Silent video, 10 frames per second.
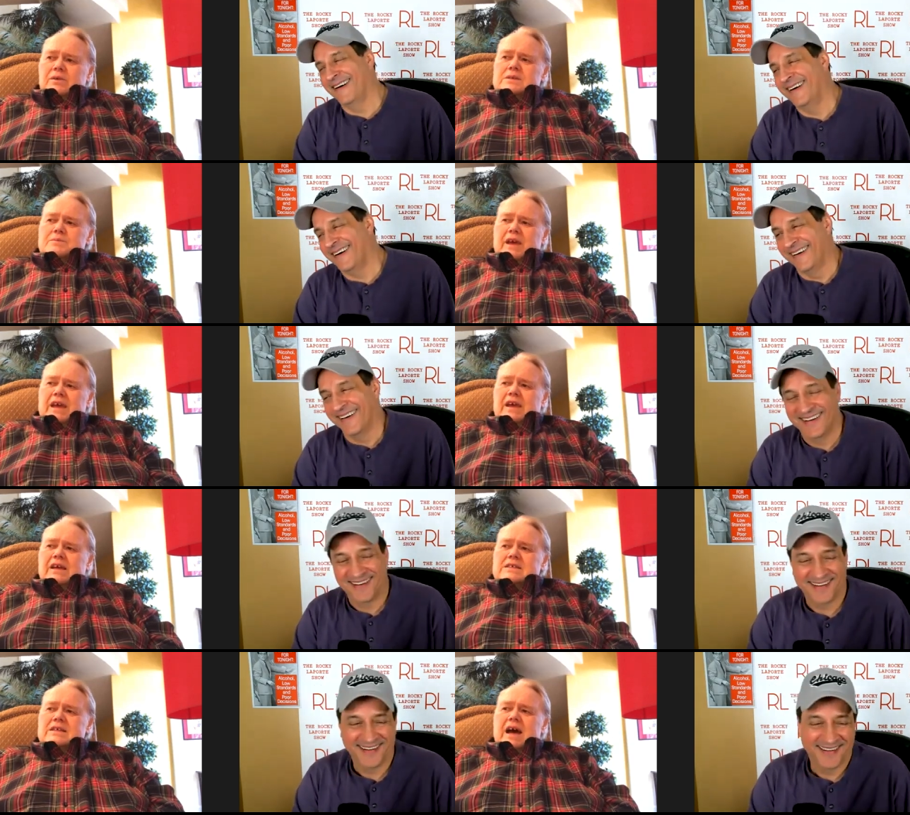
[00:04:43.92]
Speaker 1: with me
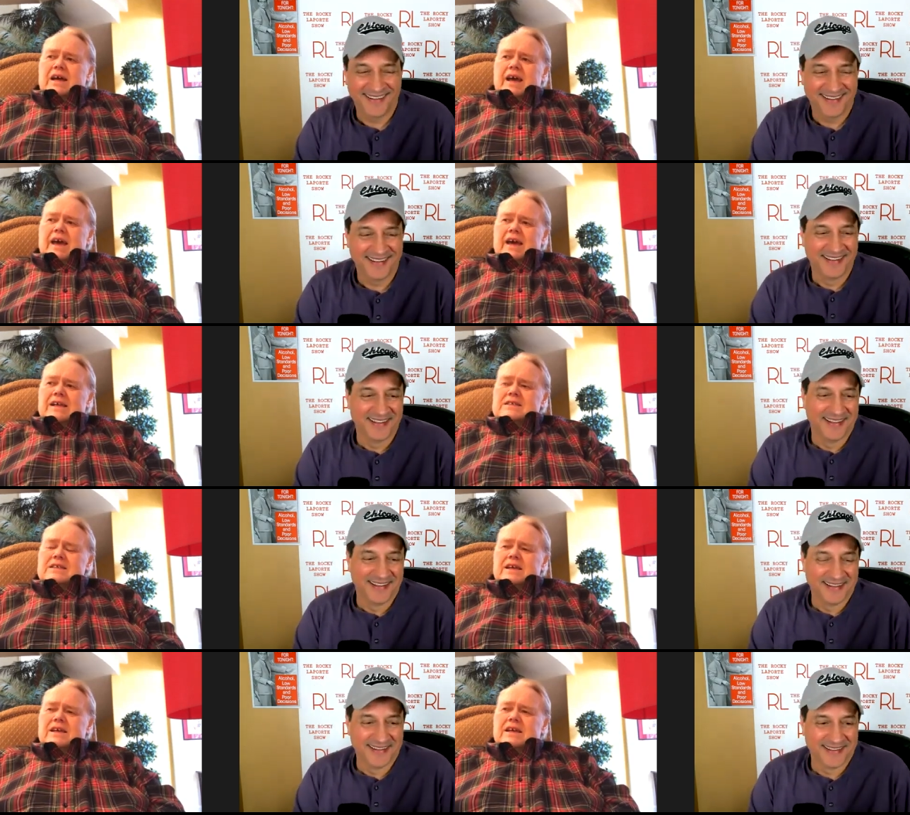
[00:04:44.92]
and Scott
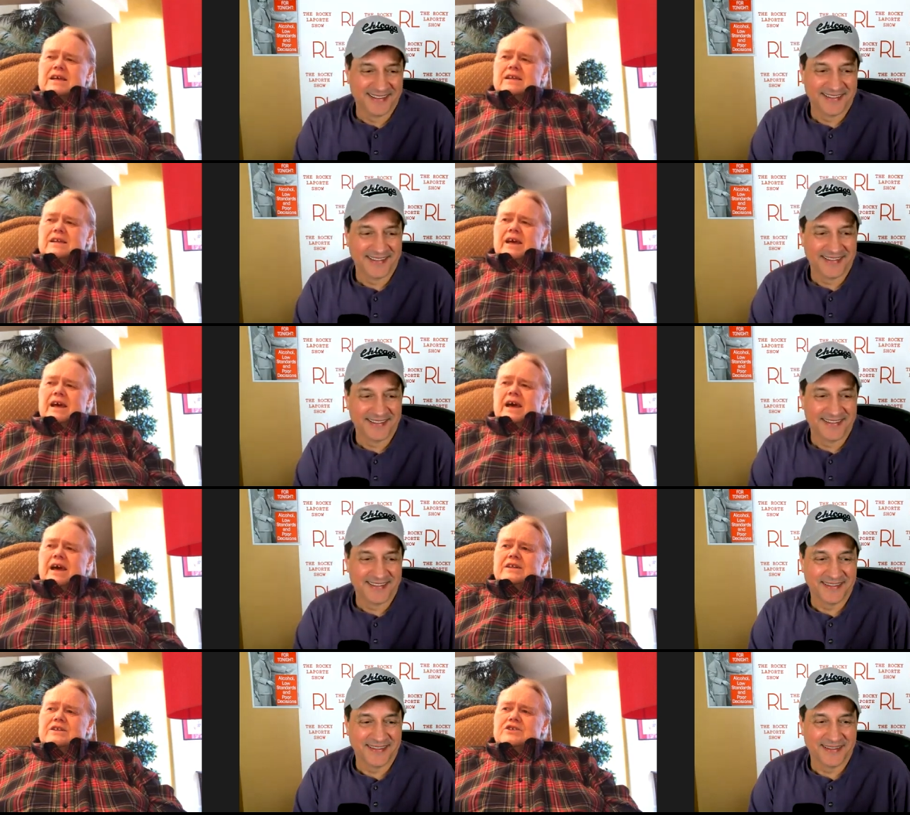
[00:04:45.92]
Hansen
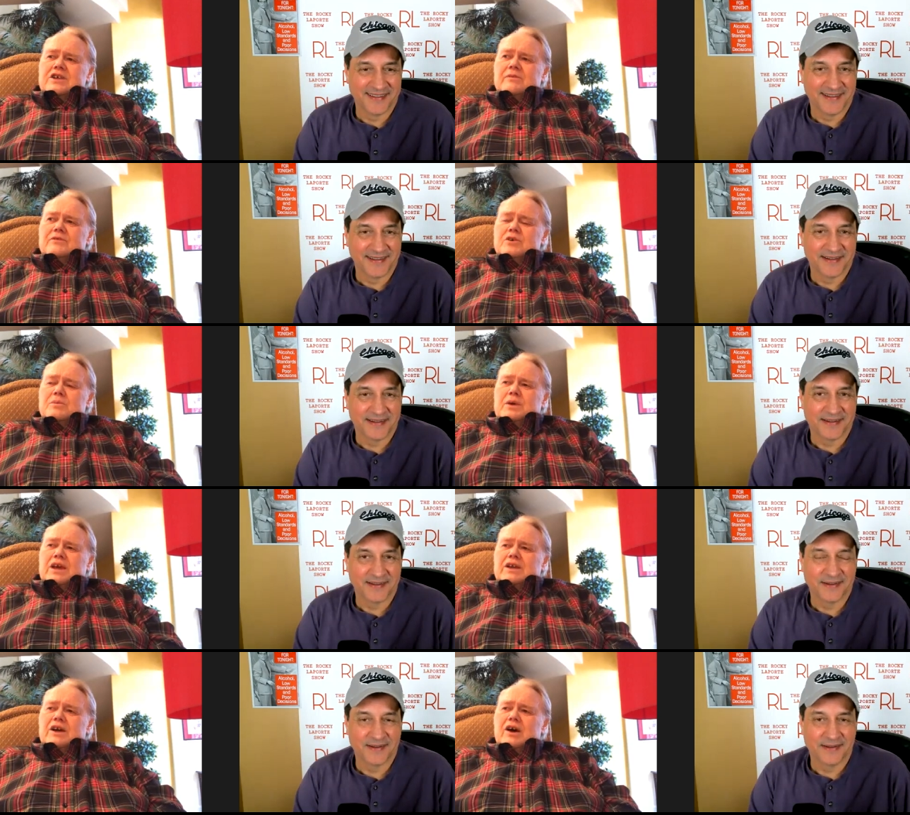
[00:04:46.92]
and Jeff
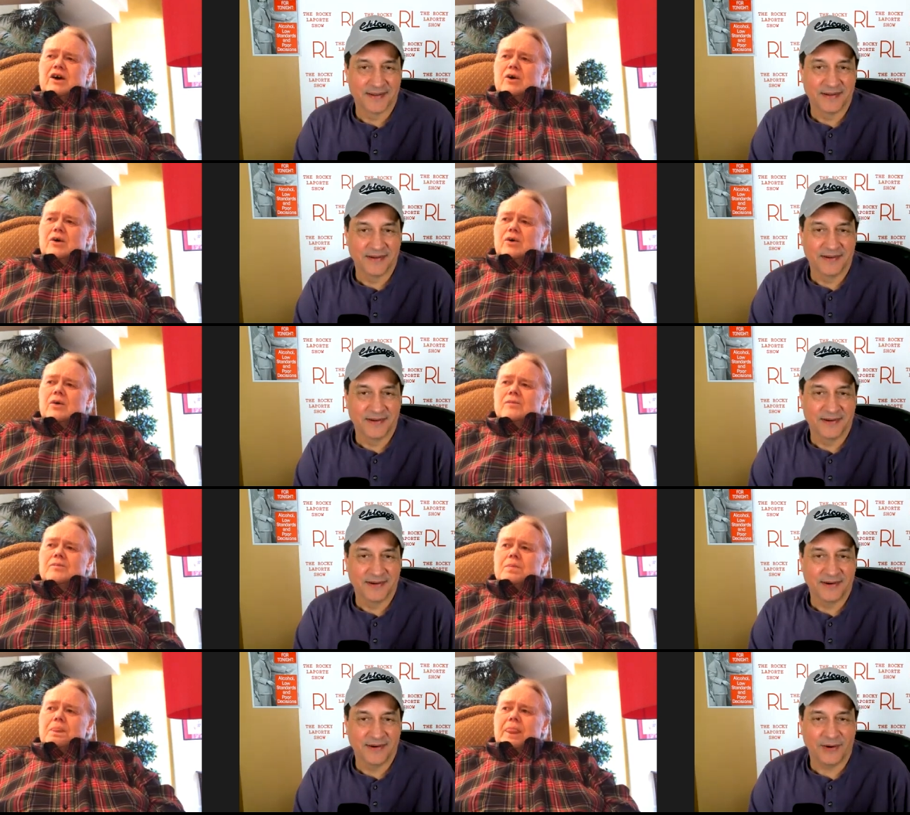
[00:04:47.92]
Gerbino
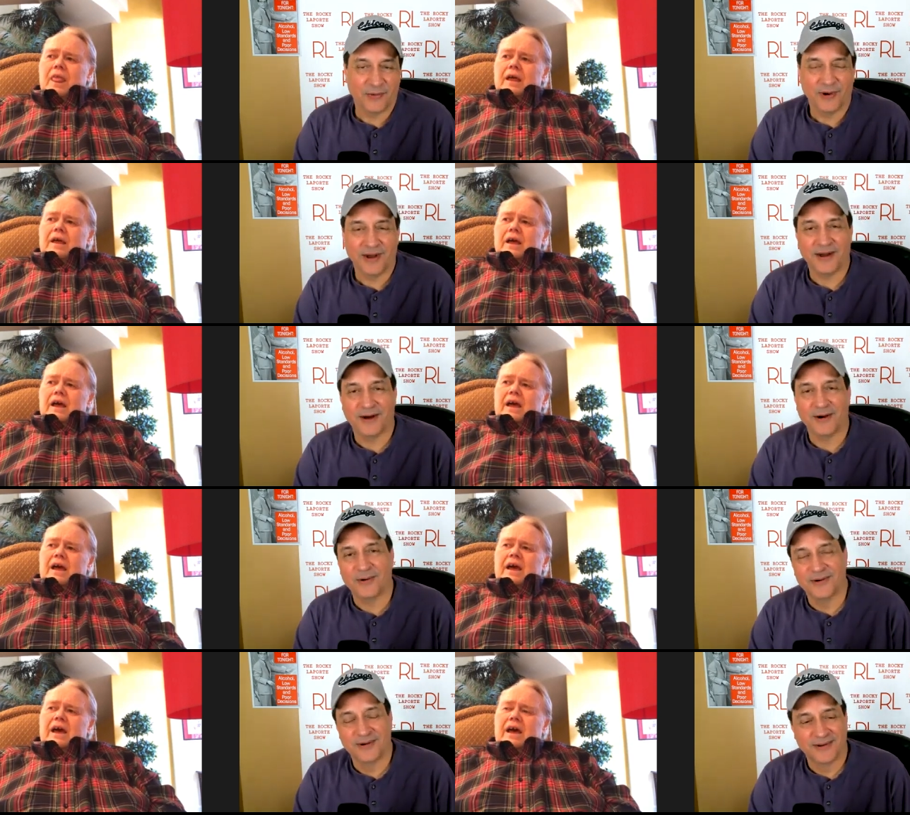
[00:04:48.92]
Speaker 2: Oh wow!
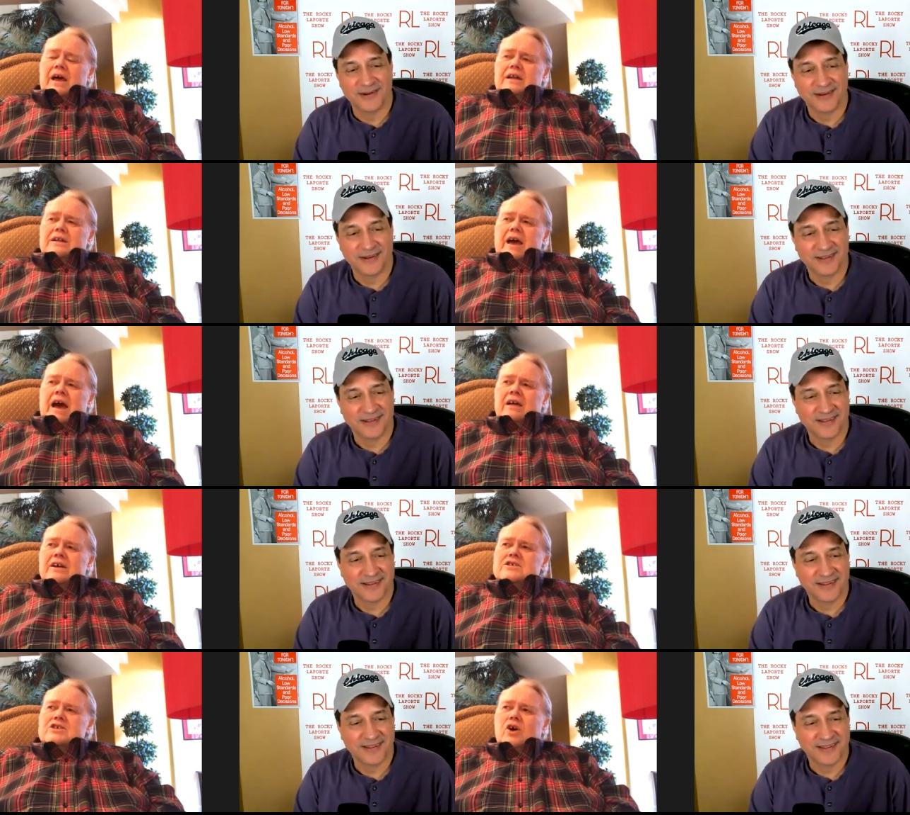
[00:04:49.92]
Speaker 1: And
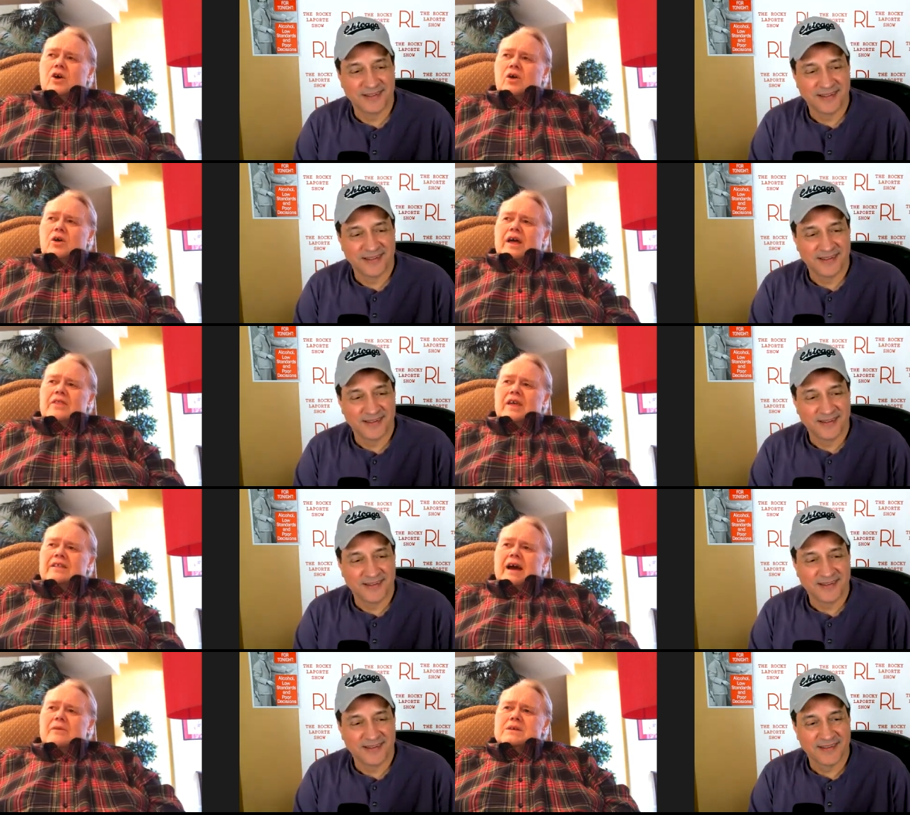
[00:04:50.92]
Alex Cole, I think
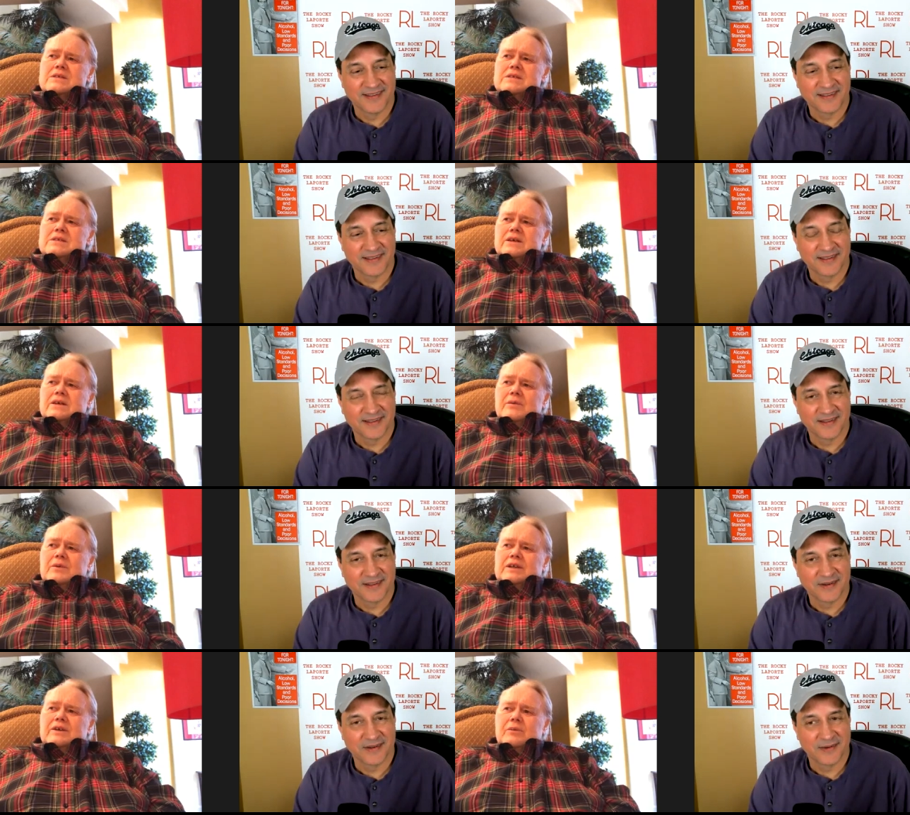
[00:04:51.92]
that was the
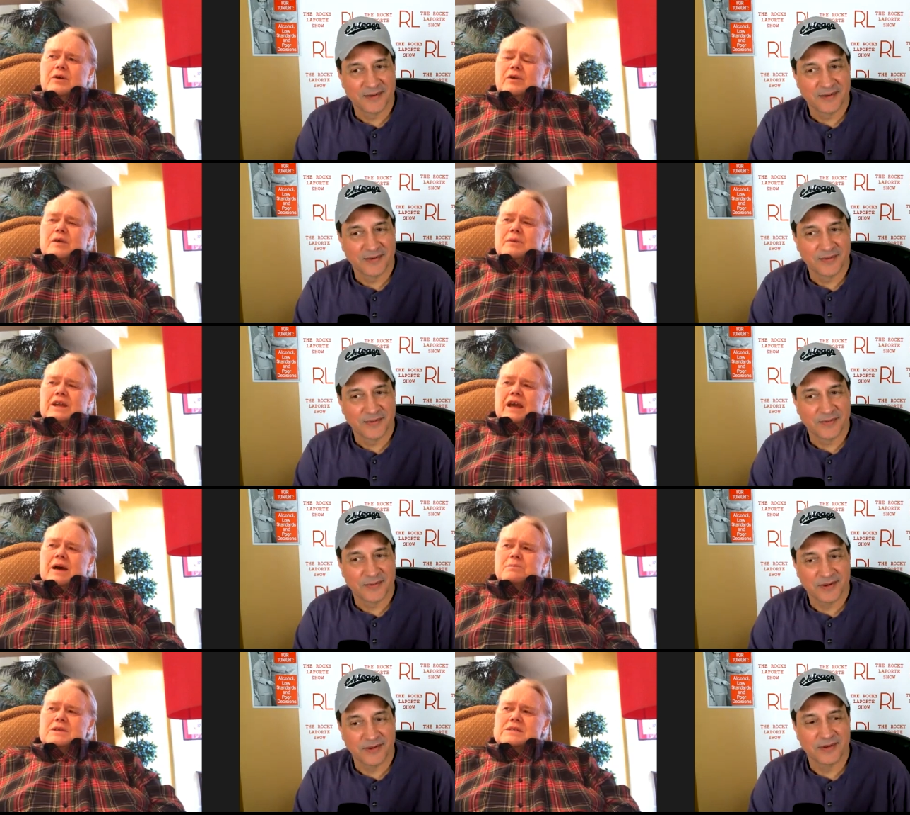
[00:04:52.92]
we did. We were the
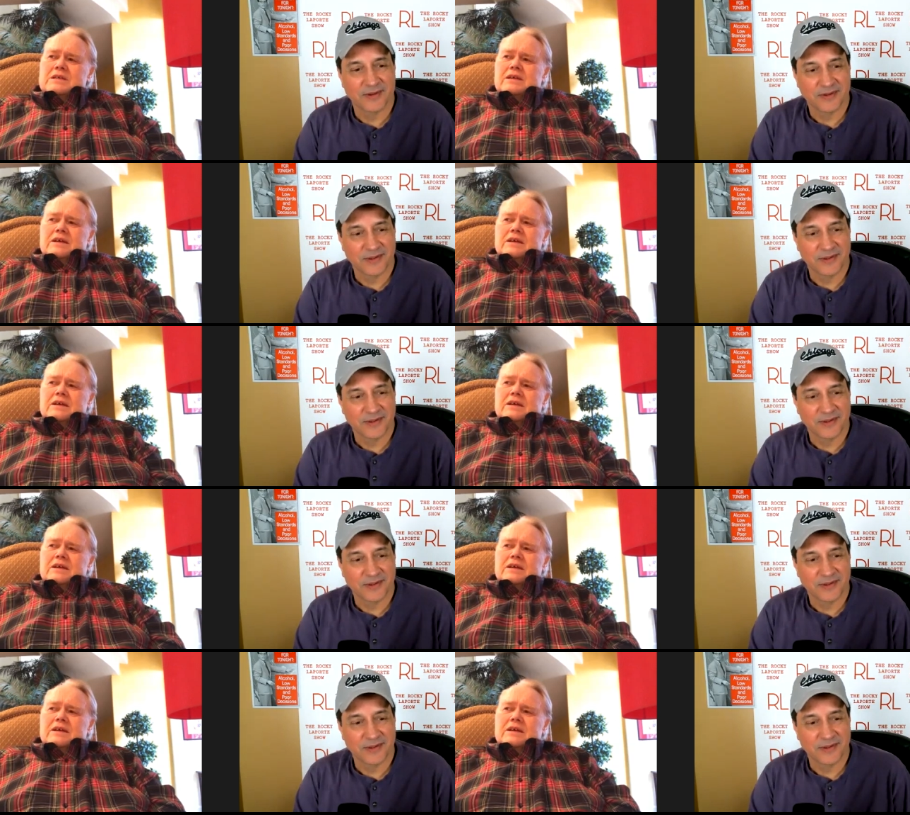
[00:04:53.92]
Minneapolis